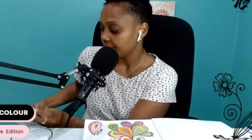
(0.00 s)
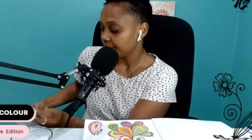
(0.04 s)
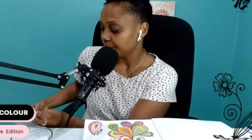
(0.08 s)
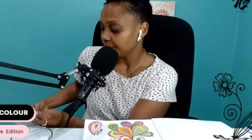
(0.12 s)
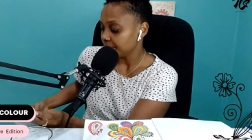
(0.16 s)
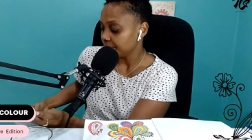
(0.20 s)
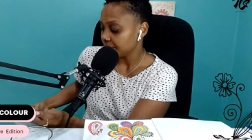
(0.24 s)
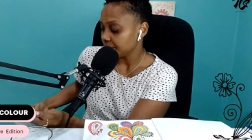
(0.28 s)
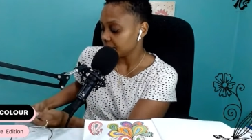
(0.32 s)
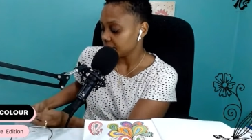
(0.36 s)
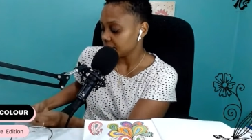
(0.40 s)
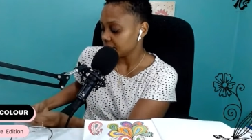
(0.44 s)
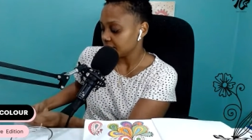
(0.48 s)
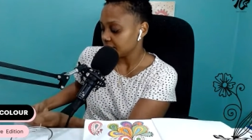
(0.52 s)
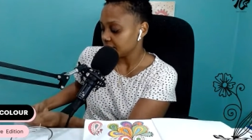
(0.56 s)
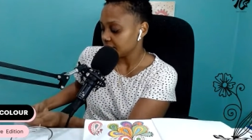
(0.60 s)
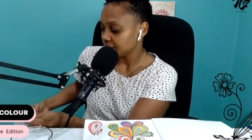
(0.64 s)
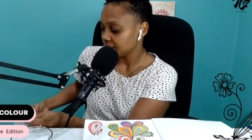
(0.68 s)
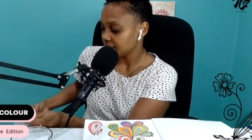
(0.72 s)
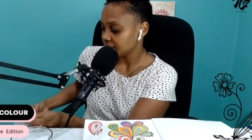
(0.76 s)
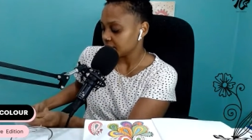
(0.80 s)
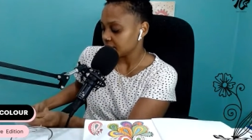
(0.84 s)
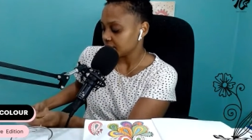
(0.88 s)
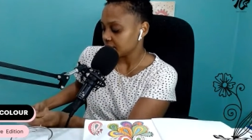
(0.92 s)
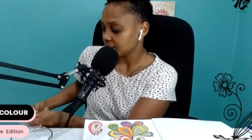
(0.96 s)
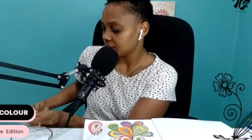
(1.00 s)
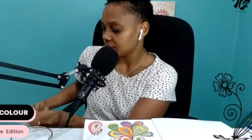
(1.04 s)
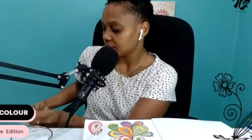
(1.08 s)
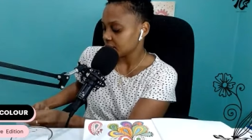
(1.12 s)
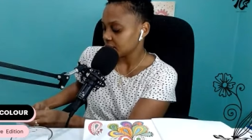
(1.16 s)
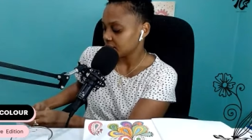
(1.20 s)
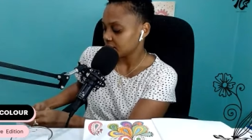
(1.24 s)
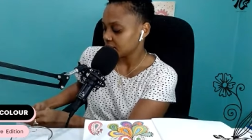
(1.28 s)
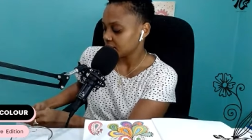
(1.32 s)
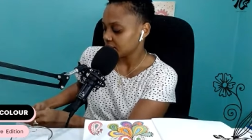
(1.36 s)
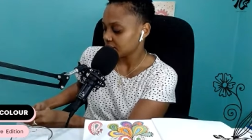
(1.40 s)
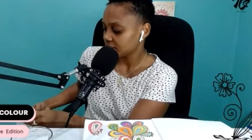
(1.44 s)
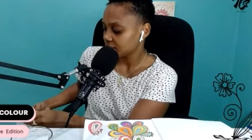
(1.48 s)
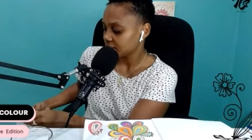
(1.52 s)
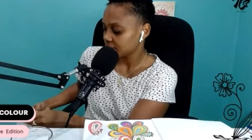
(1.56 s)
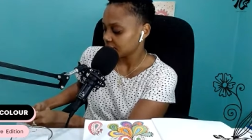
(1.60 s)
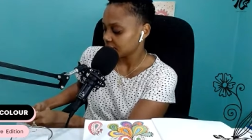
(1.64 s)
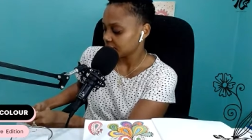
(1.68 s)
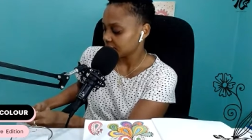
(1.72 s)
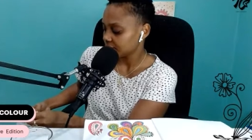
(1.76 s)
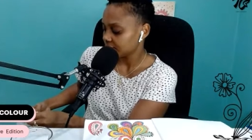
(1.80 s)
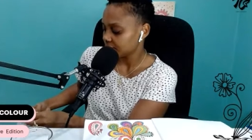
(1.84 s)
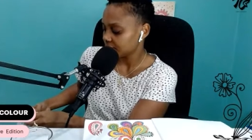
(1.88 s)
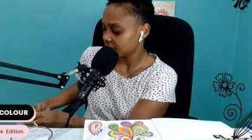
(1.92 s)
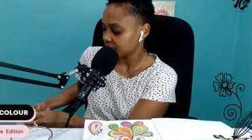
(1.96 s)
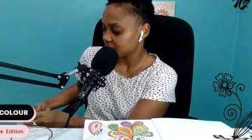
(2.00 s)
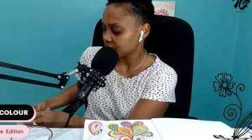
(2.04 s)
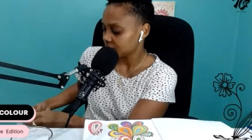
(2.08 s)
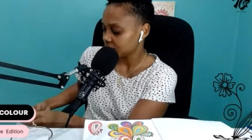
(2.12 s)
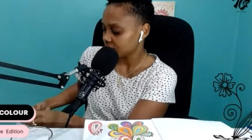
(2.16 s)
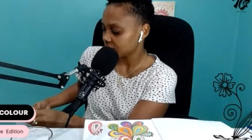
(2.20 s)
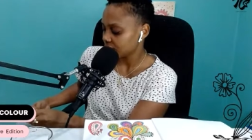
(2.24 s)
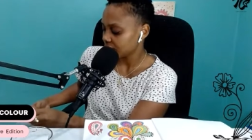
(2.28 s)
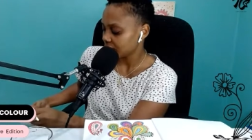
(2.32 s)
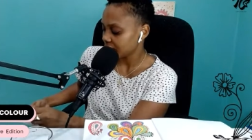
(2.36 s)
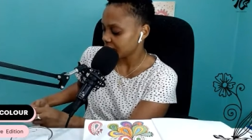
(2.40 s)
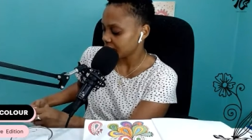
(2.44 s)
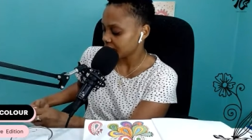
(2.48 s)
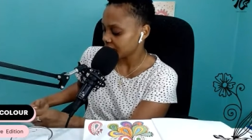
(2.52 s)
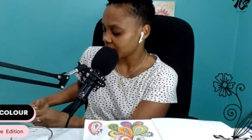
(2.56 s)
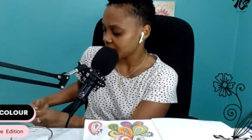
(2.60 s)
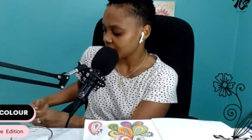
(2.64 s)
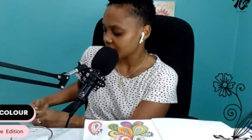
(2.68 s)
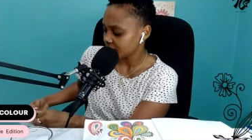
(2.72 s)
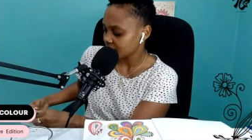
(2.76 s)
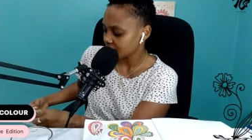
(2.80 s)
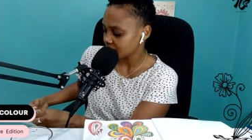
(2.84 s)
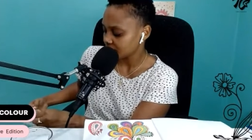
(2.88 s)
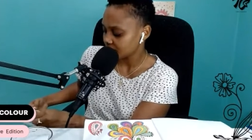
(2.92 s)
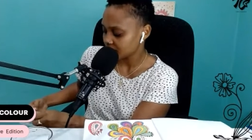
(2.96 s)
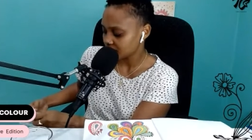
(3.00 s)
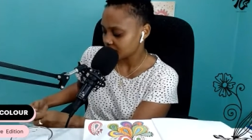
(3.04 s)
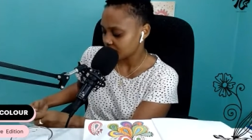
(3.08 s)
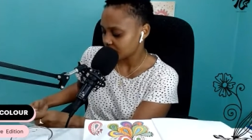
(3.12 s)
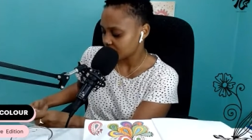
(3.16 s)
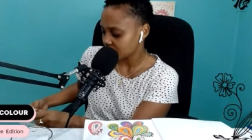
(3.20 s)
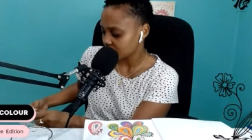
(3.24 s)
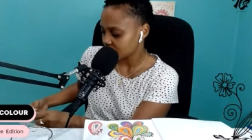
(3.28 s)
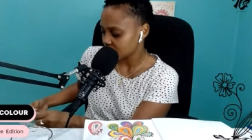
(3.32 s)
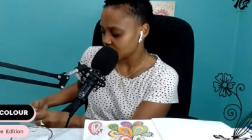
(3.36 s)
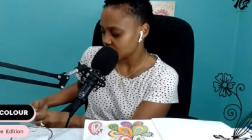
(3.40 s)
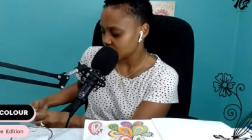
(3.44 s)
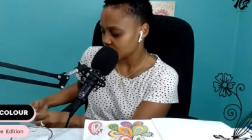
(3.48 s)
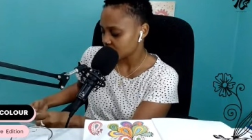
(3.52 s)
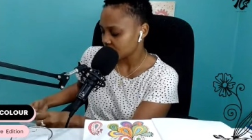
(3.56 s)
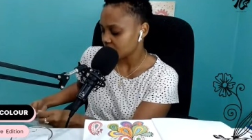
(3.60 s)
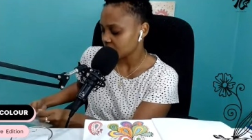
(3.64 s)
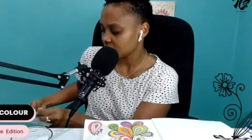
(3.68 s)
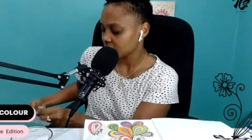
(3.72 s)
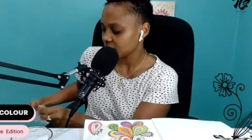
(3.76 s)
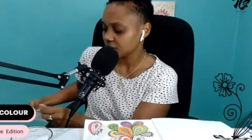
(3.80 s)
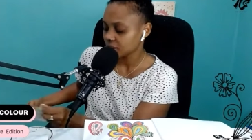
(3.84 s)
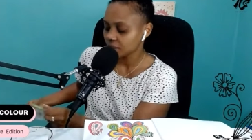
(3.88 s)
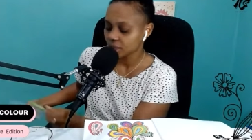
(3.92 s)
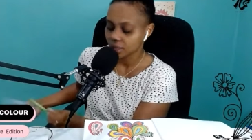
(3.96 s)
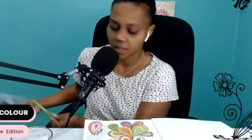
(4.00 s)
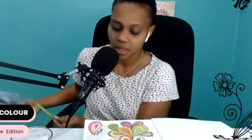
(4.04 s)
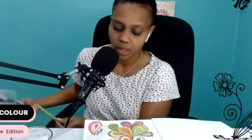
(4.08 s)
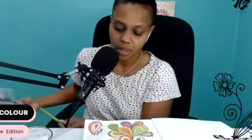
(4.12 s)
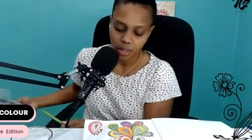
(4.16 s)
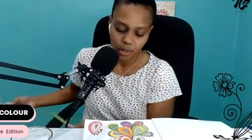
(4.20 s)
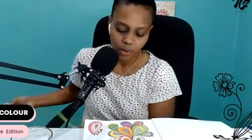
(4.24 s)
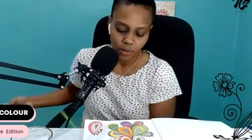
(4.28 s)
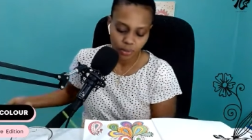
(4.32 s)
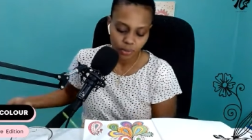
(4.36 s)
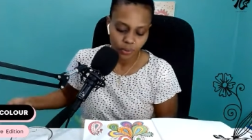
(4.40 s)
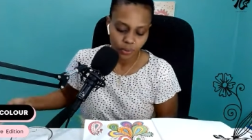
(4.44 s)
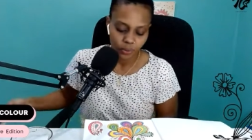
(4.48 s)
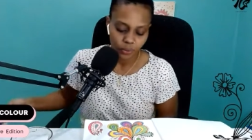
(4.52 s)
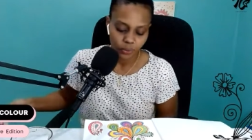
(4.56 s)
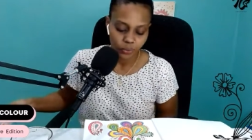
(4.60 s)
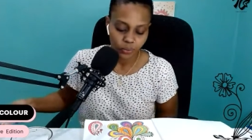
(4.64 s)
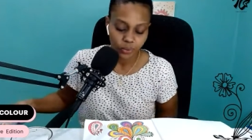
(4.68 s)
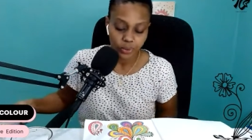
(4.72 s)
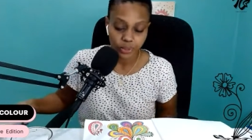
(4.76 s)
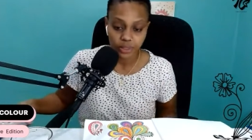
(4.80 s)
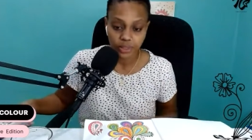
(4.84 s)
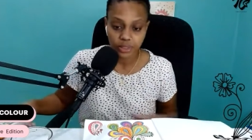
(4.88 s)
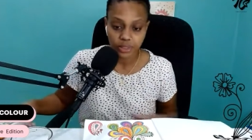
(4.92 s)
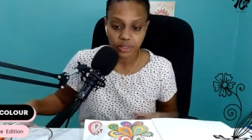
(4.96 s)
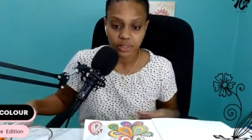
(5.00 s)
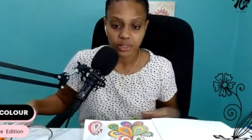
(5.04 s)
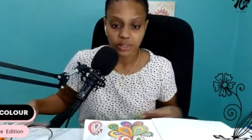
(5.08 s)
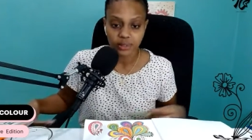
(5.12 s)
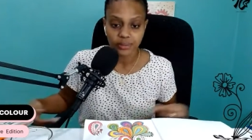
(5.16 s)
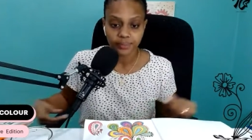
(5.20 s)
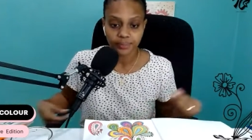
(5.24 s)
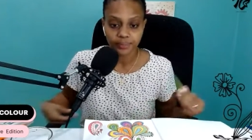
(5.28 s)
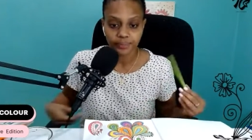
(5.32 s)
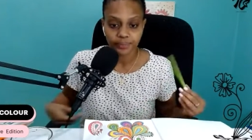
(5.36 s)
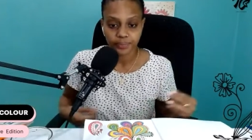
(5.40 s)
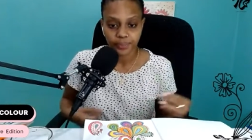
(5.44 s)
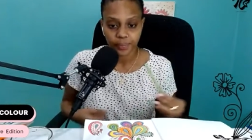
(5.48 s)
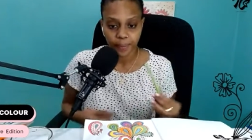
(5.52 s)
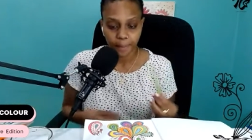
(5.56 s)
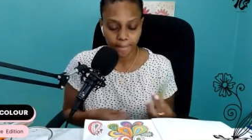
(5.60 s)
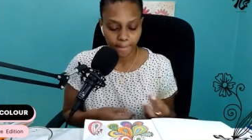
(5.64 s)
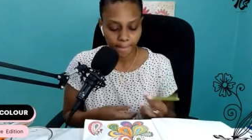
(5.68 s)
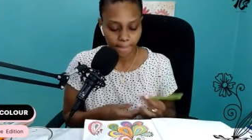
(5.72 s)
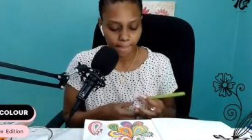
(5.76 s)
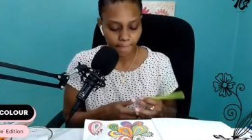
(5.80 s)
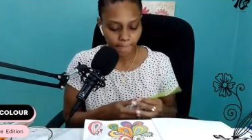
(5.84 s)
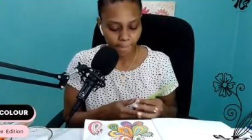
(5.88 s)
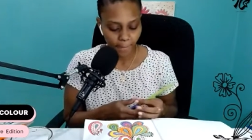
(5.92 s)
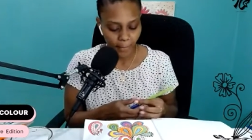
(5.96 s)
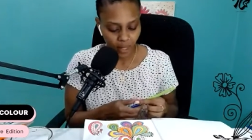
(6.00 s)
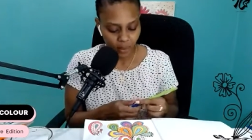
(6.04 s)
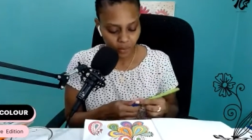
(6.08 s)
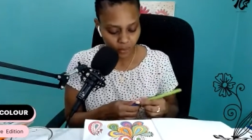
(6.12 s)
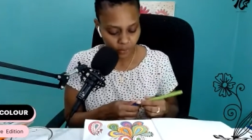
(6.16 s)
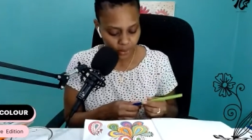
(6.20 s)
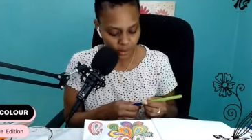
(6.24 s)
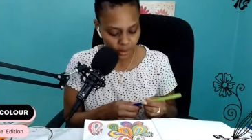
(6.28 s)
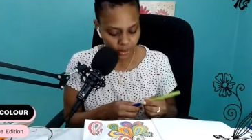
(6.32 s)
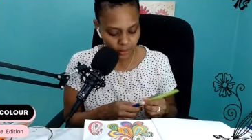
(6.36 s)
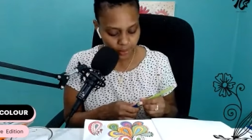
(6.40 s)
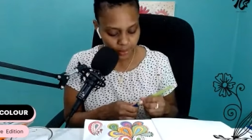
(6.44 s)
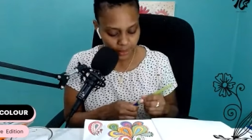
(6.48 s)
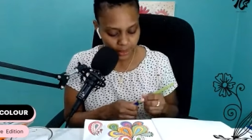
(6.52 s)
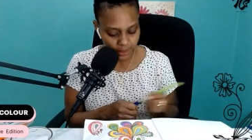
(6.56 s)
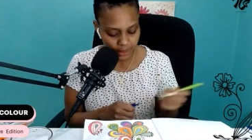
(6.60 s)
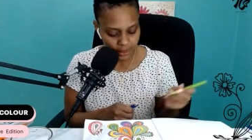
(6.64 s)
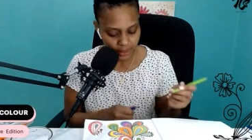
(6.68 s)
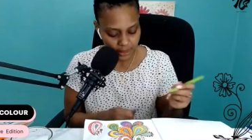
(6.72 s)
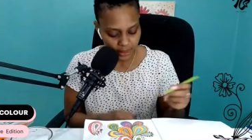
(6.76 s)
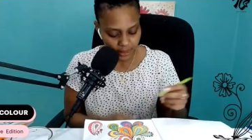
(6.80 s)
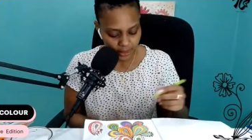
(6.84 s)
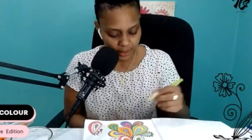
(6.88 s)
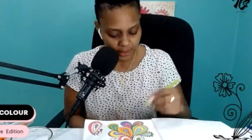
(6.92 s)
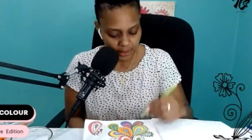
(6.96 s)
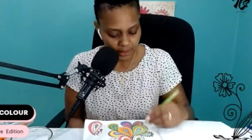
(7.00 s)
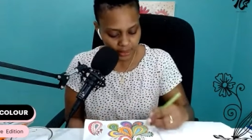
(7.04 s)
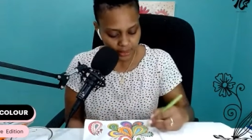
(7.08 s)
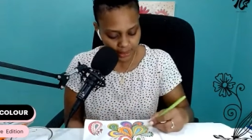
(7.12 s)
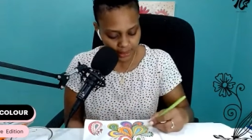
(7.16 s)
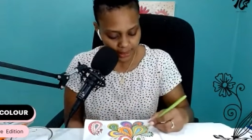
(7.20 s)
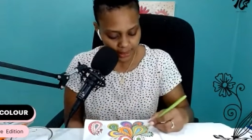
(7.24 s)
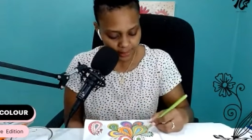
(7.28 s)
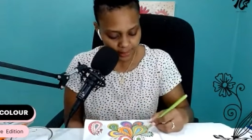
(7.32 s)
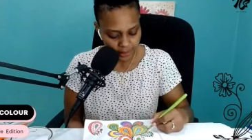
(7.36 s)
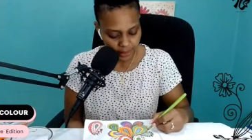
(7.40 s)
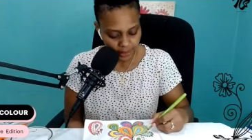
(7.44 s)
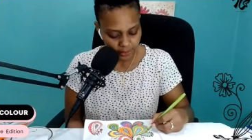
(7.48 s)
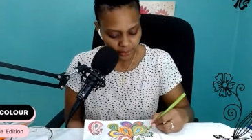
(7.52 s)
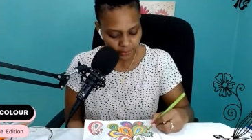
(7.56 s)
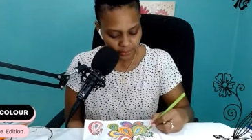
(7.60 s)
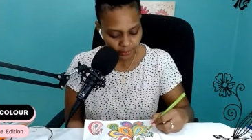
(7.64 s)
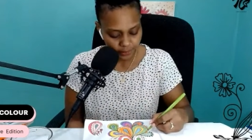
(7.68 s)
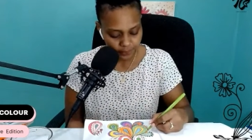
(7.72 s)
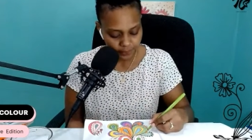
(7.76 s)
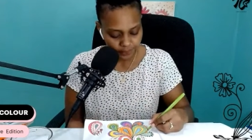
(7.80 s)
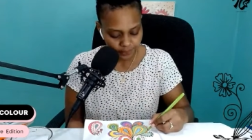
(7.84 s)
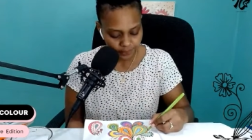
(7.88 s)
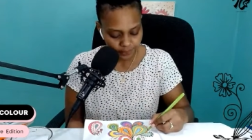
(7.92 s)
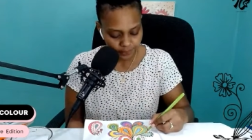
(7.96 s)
birds, butterflies, nature, word, word pieces? Let me know.